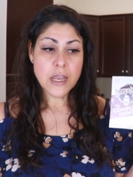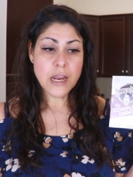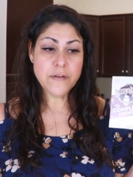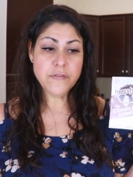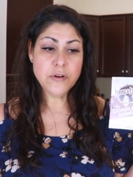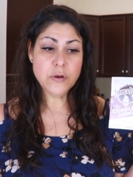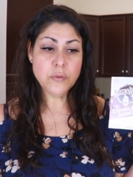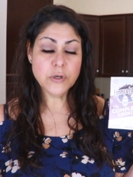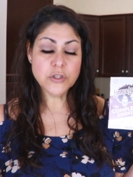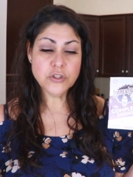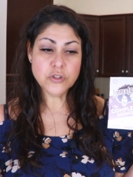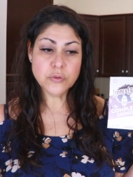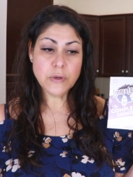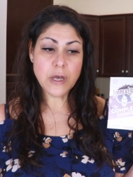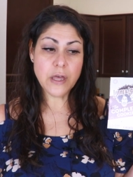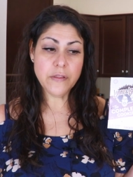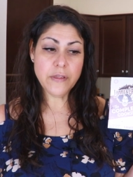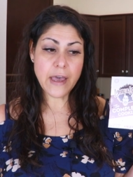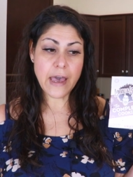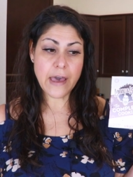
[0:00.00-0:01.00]
Every once in a
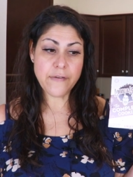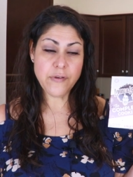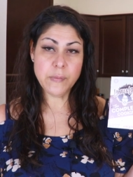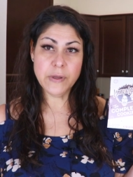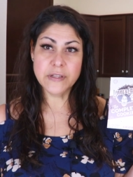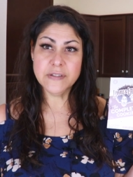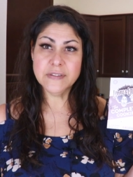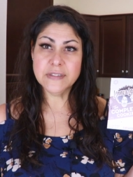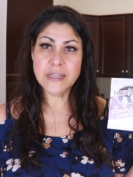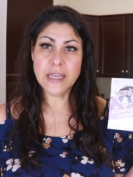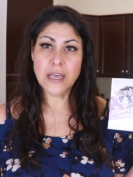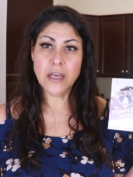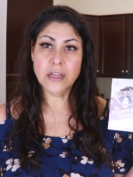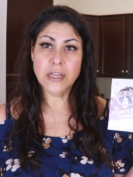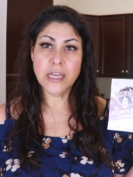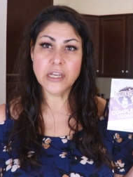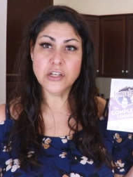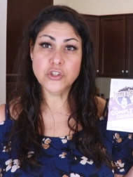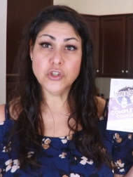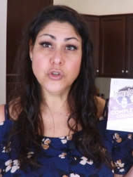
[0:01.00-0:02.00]
while, they'll have them on sale
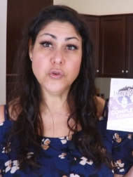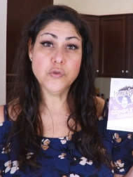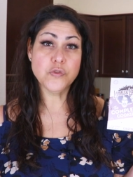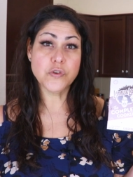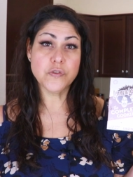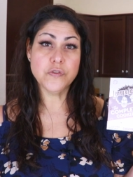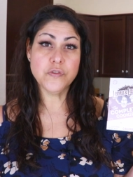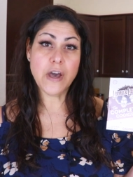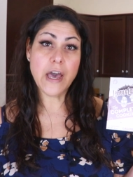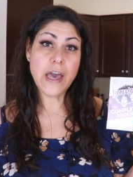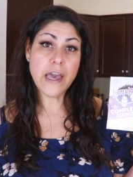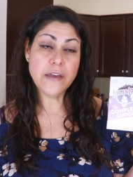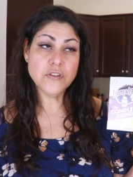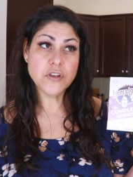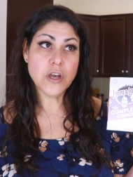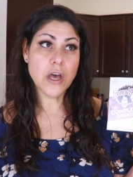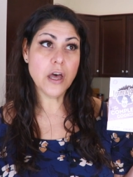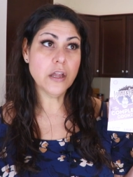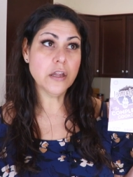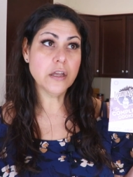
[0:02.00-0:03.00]
like two for
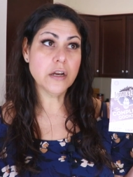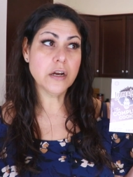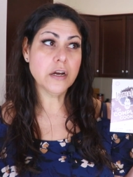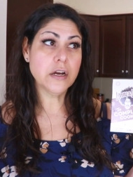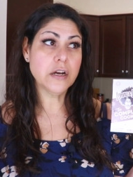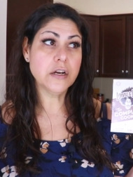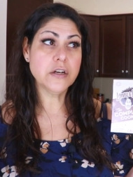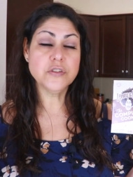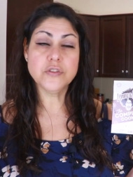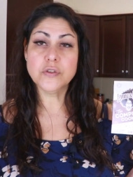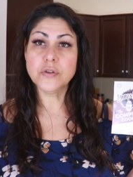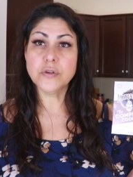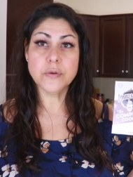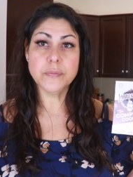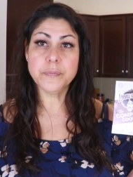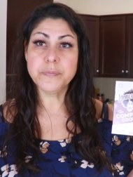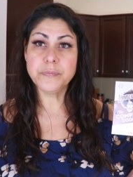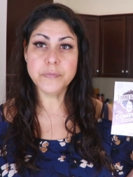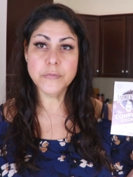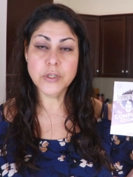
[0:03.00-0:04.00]
$5
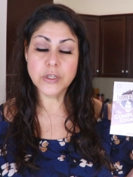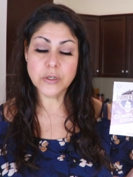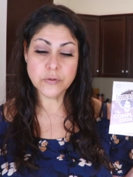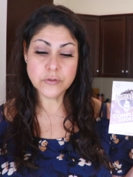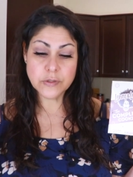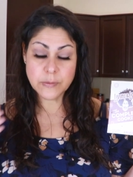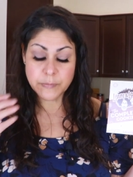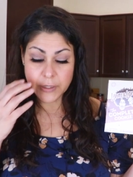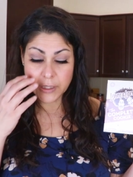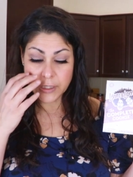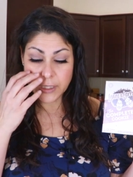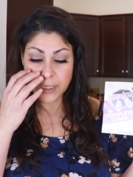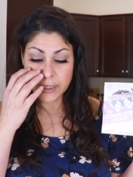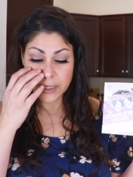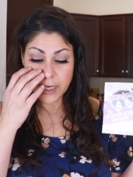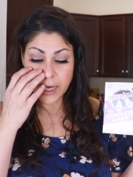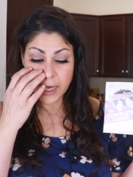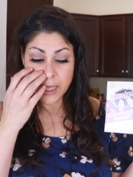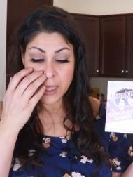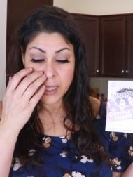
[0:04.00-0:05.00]
or, you know, something like
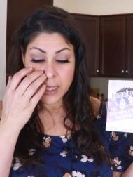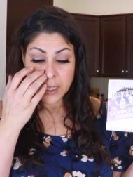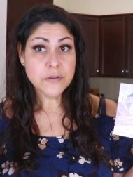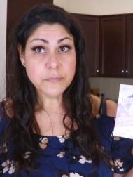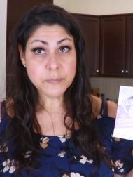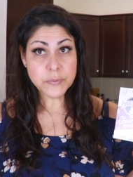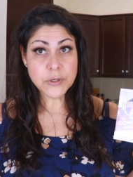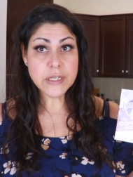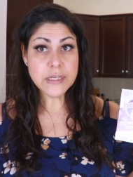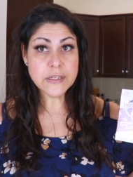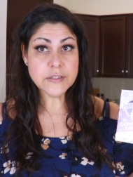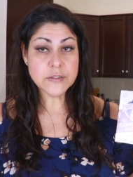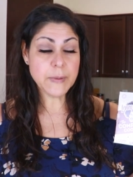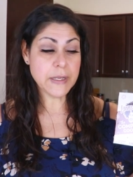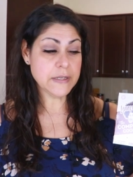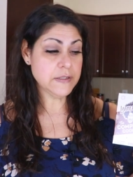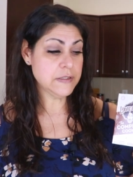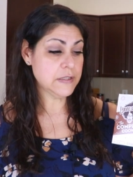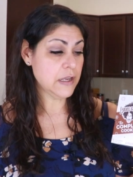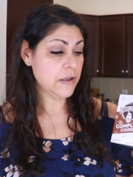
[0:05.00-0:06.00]
that pretty
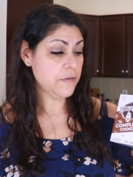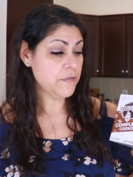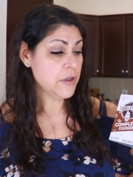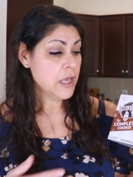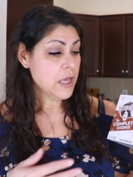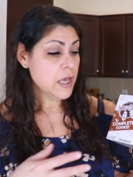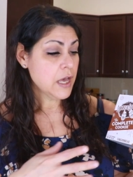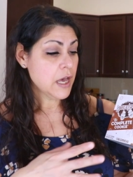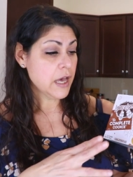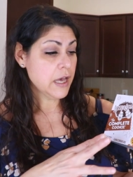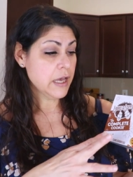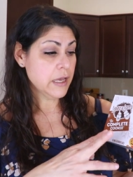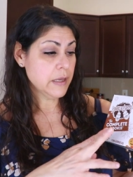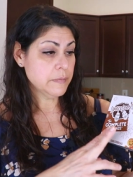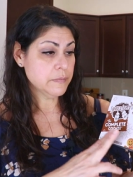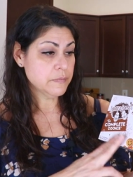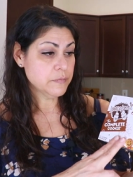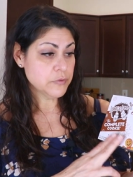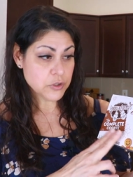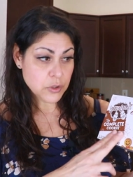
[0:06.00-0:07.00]
expensive.
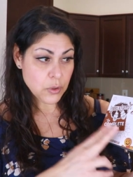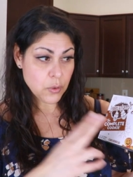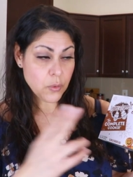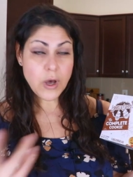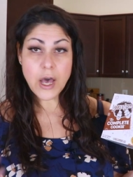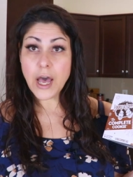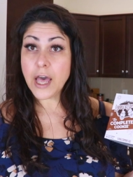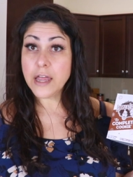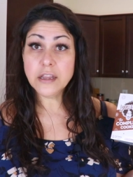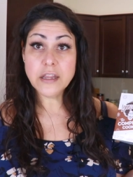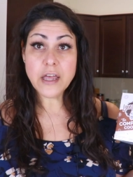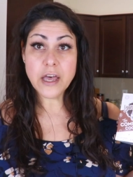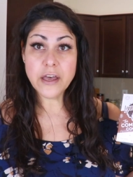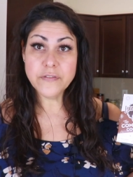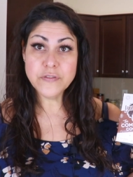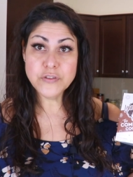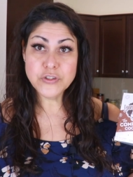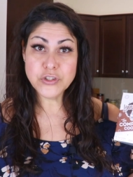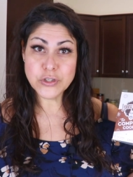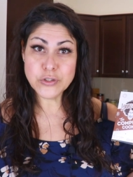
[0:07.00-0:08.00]
Um, so I
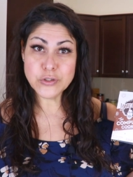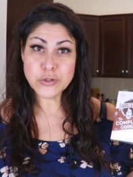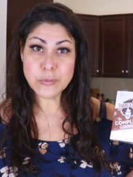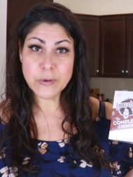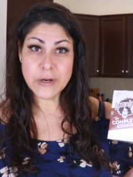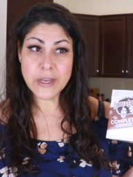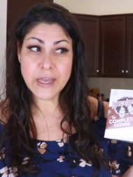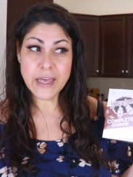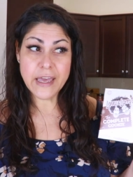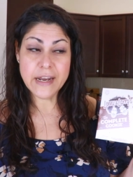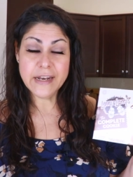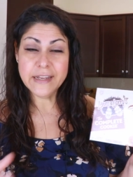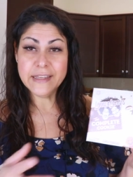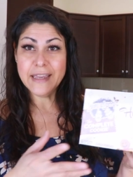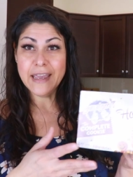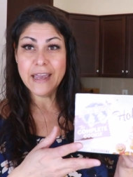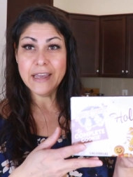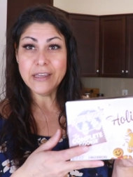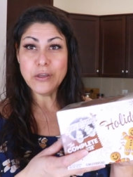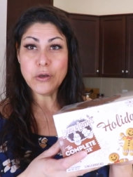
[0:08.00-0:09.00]
love gingerbread.
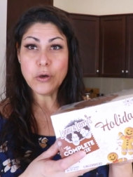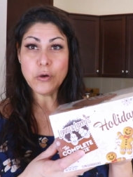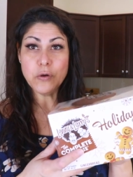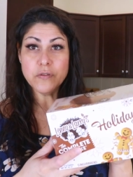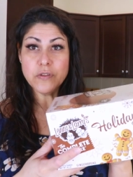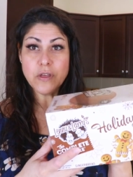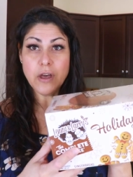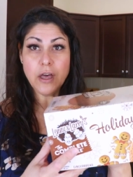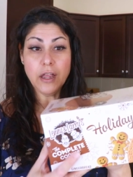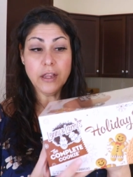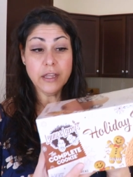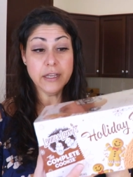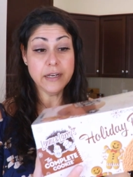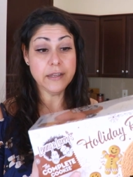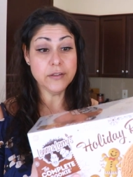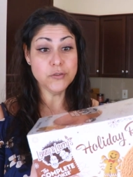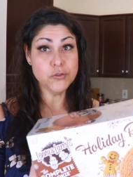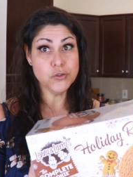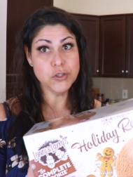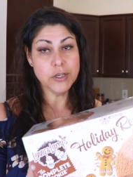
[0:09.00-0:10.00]
Can't get over the
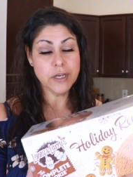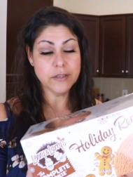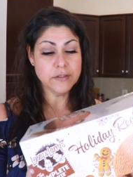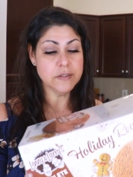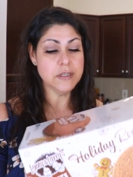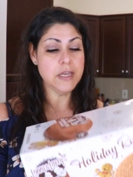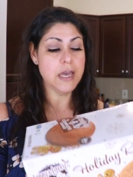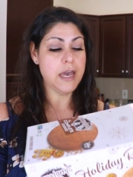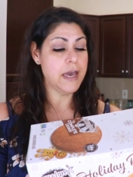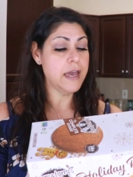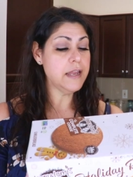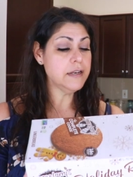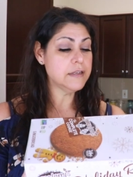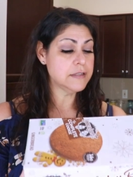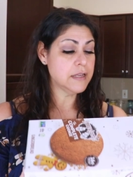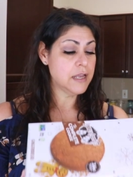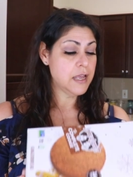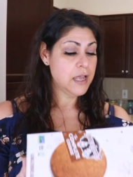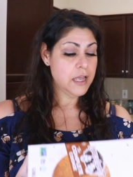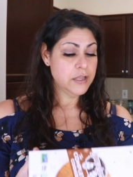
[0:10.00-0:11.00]
holidays just yet.